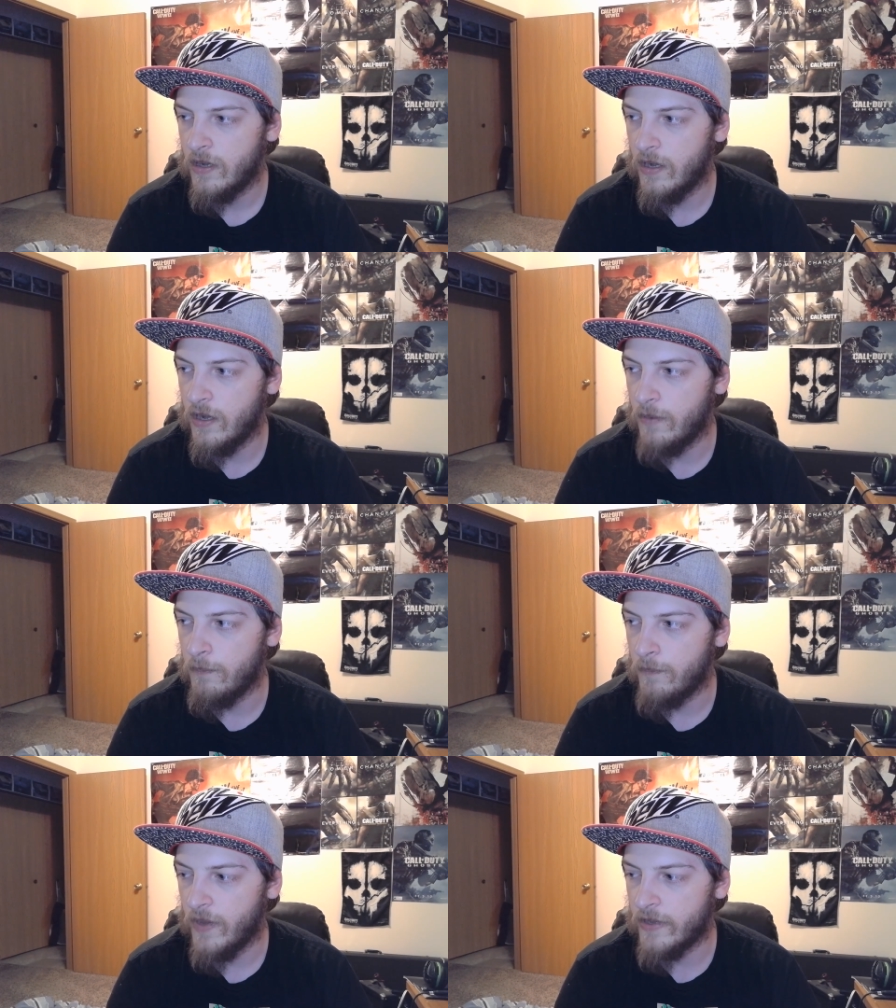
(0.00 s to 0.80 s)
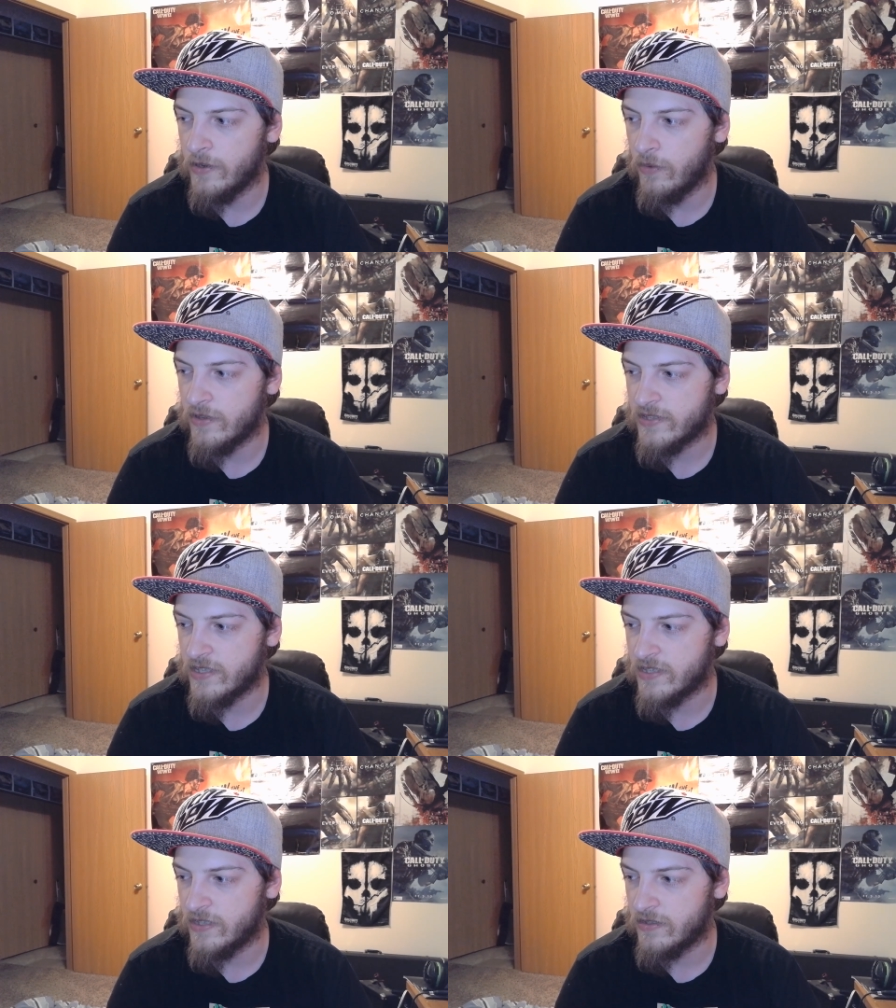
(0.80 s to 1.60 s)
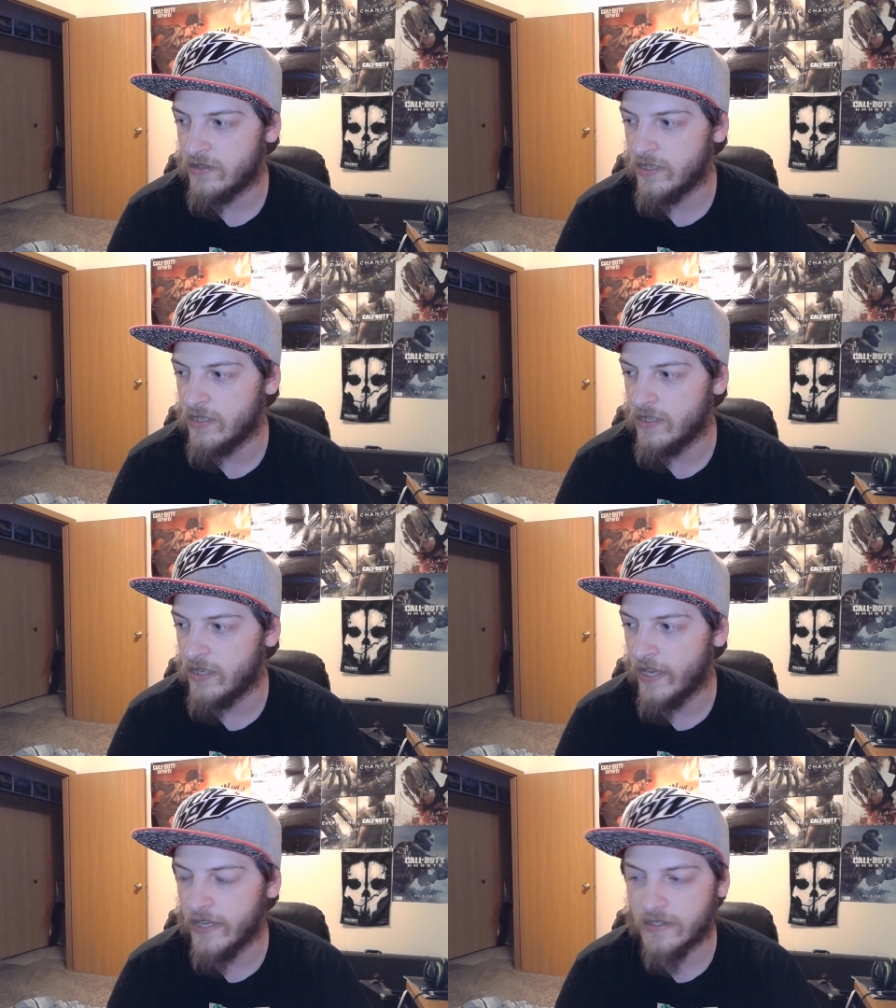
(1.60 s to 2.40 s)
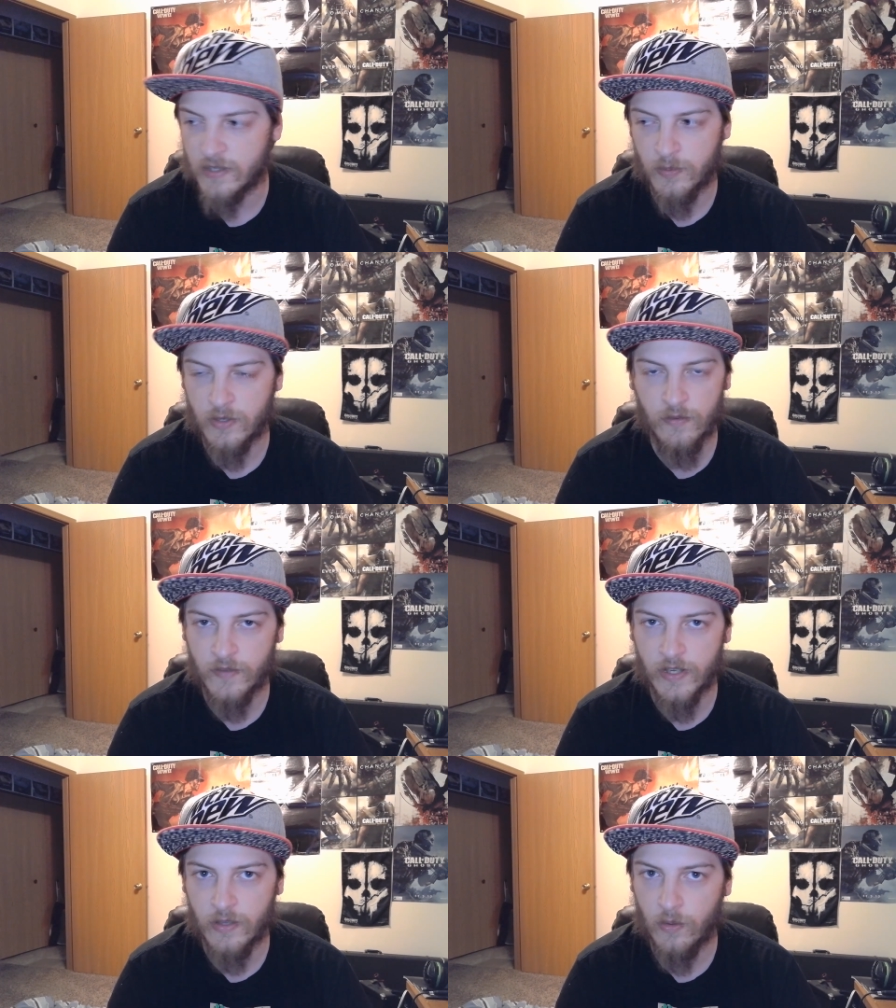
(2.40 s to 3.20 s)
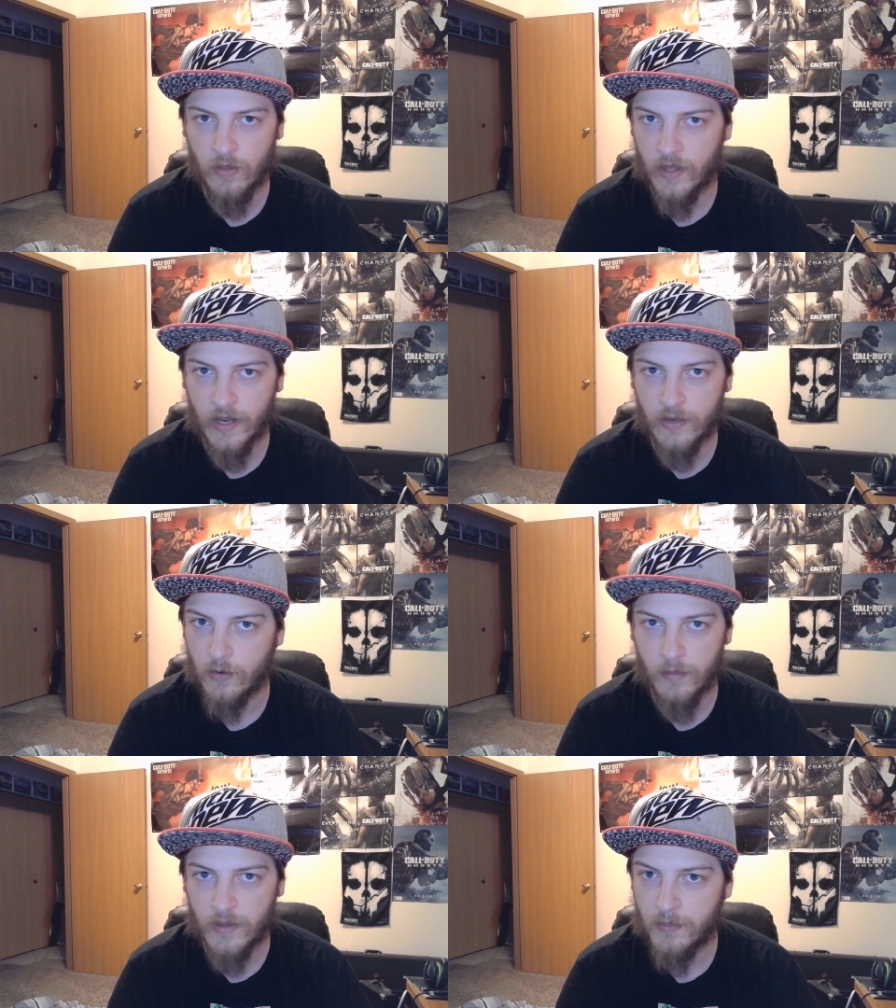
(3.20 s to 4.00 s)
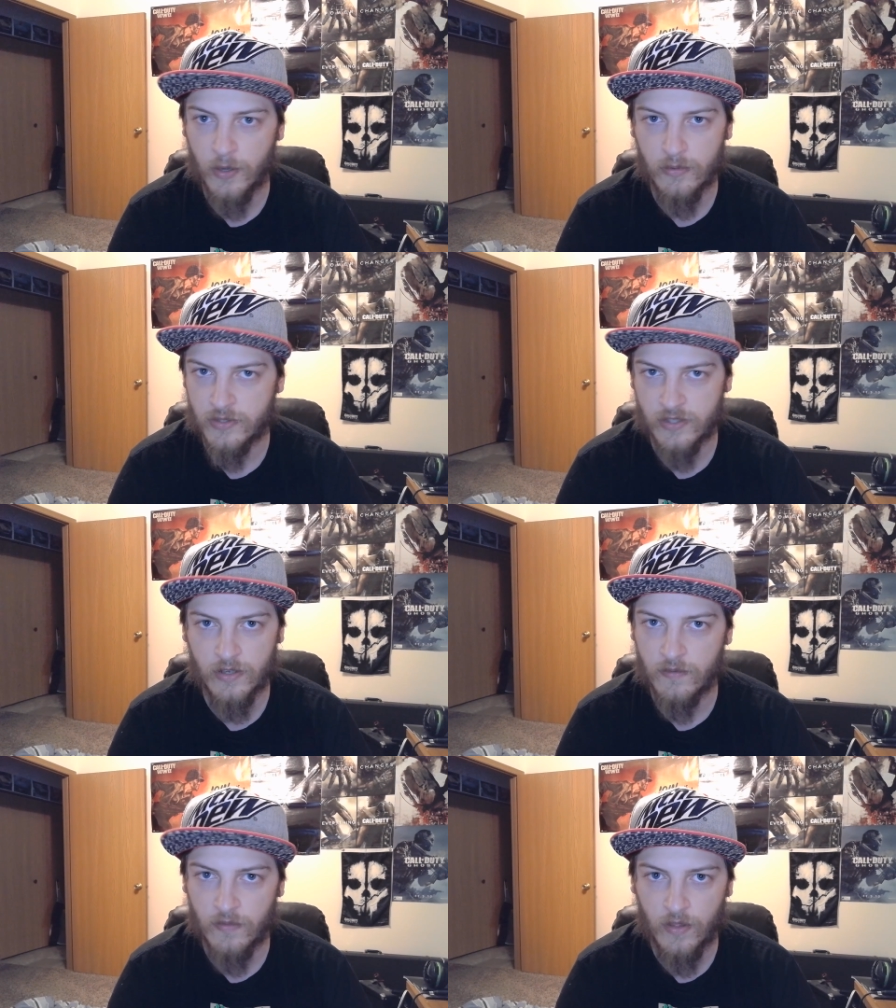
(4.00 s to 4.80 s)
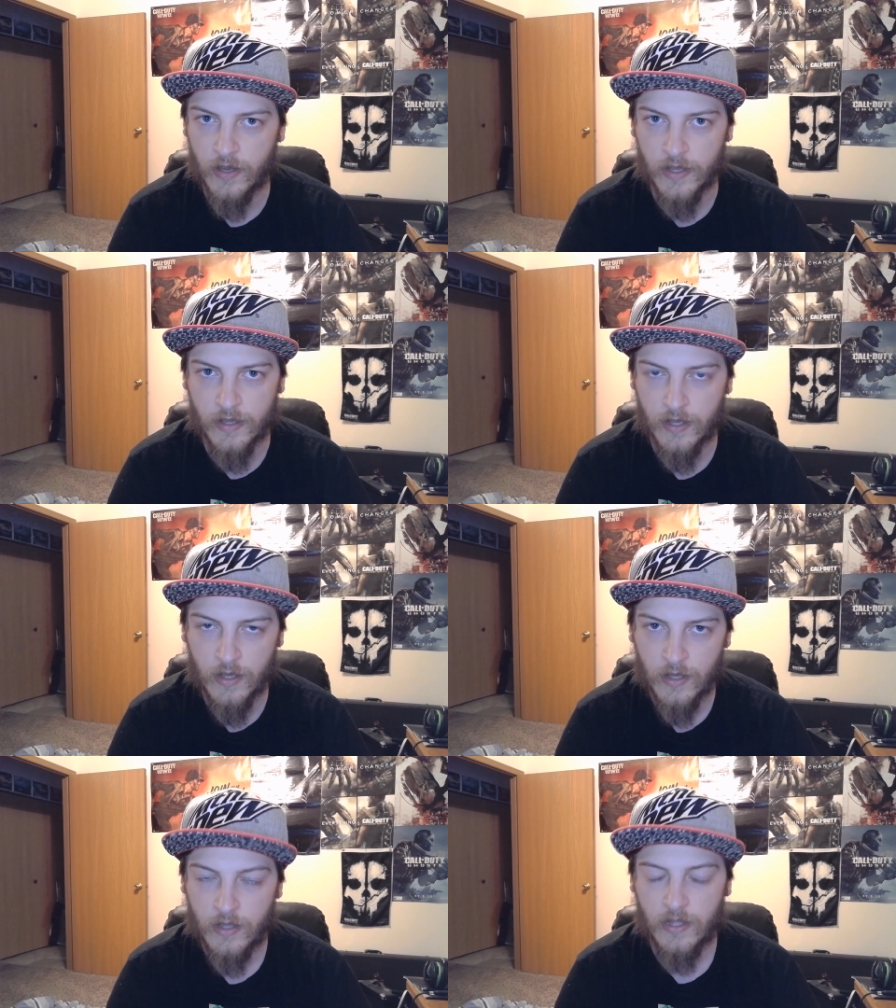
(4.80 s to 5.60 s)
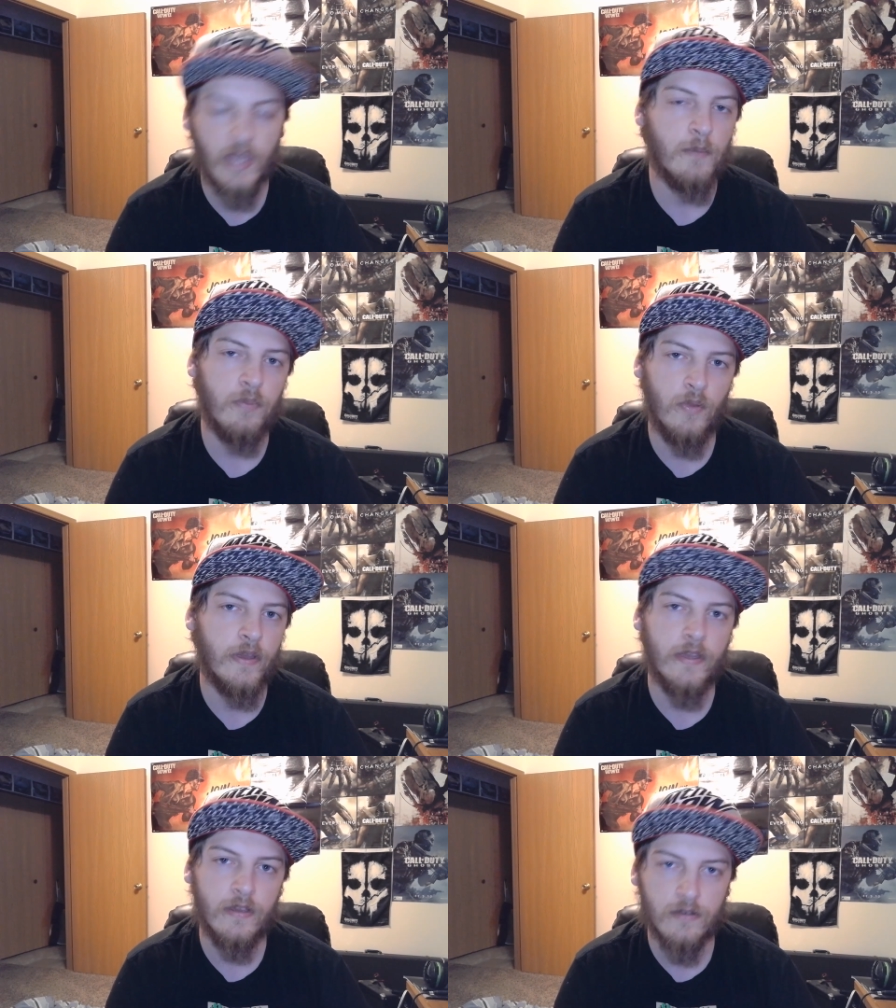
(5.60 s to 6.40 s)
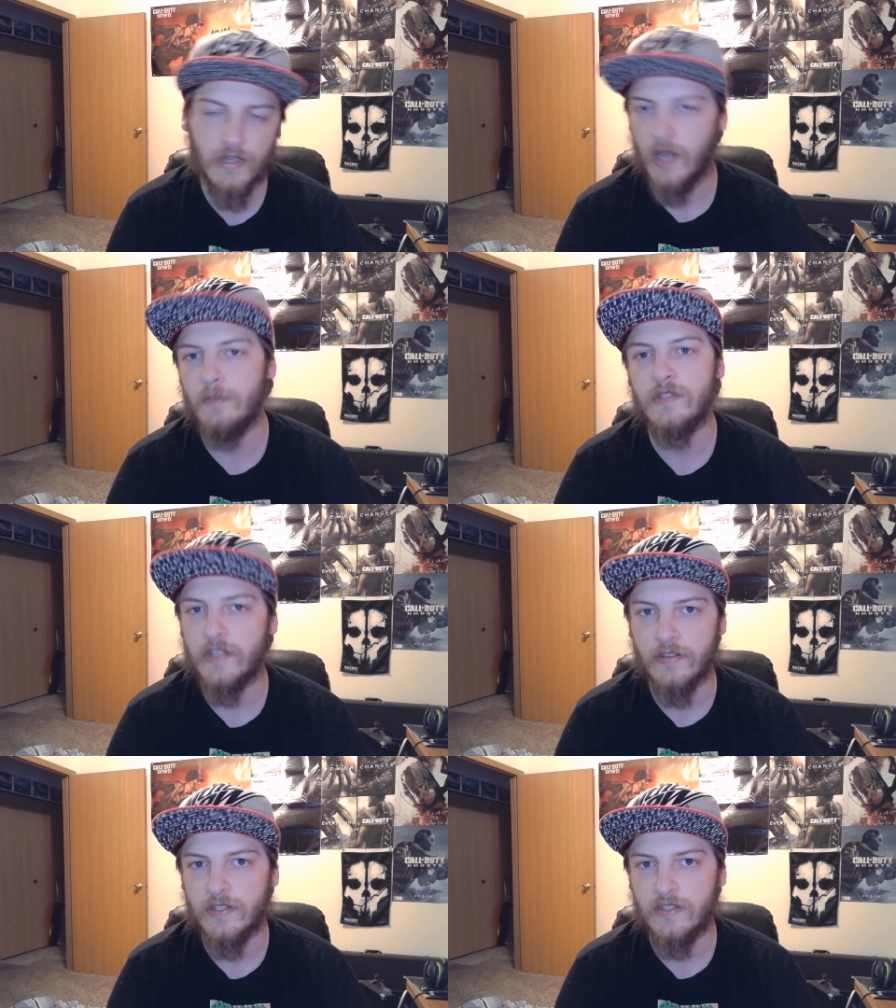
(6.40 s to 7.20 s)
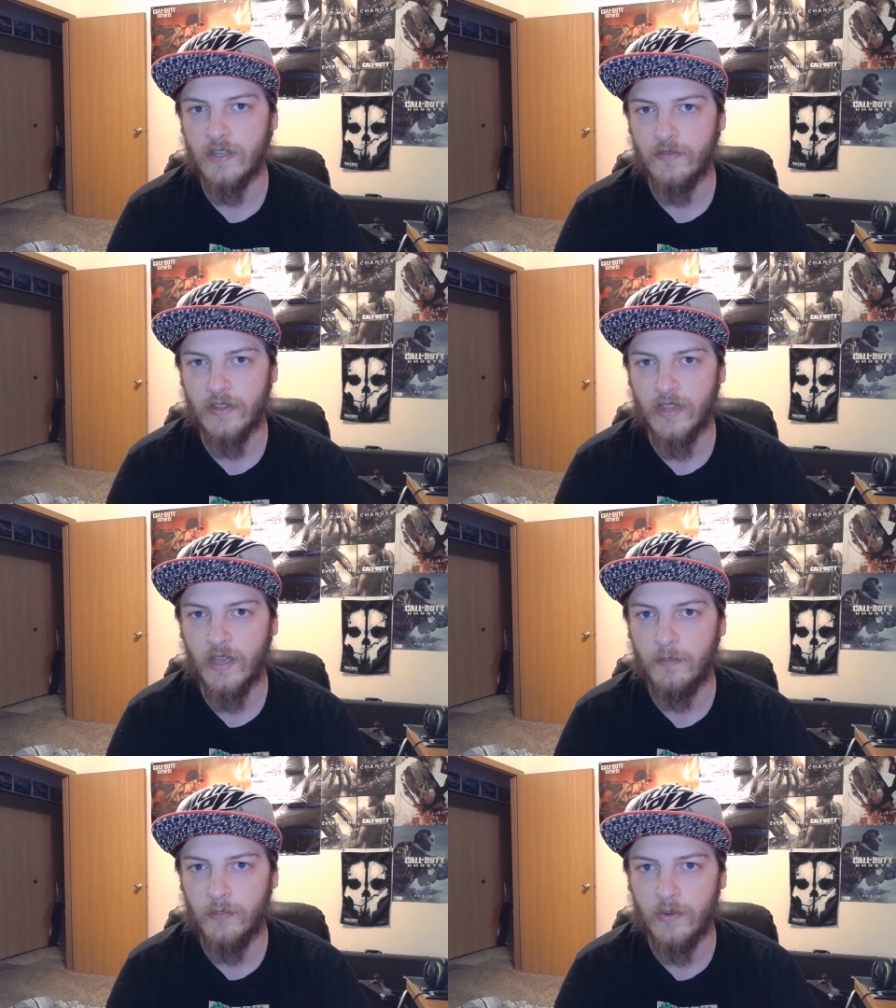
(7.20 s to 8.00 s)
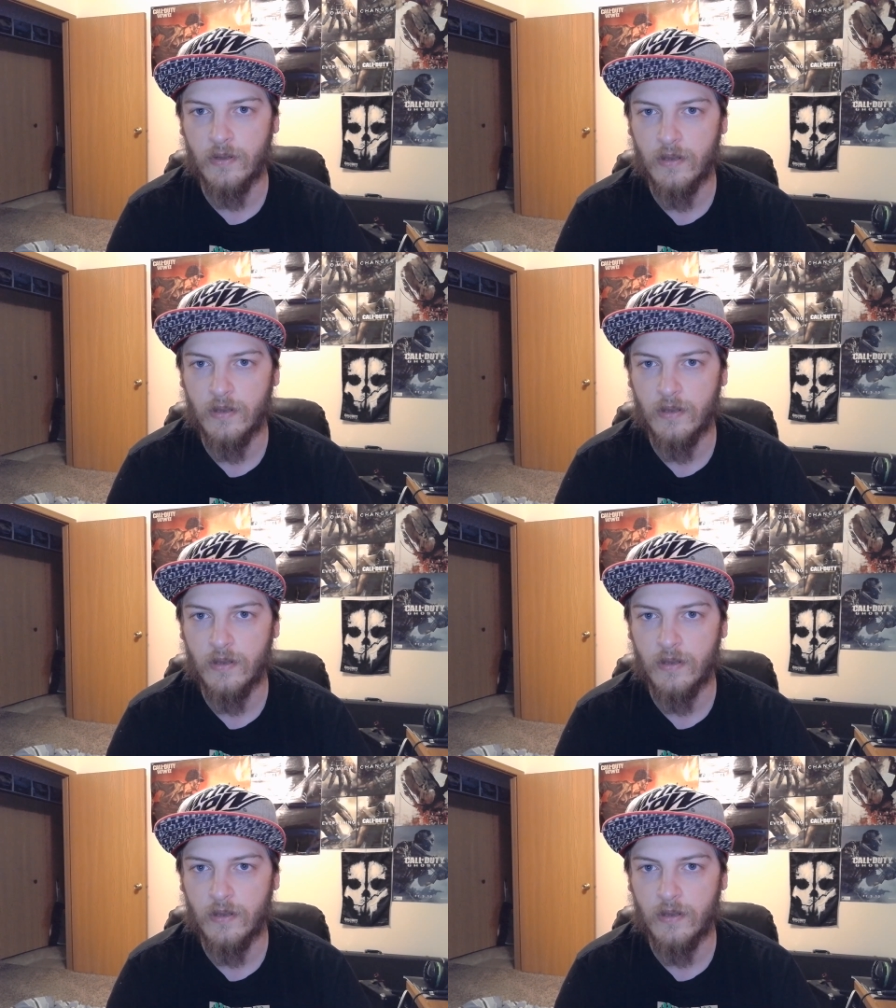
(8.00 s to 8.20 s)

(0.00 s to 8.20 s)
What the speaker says: I know this isn't the atypical video that I normally post of like gameplay and commentary and stuff like that, but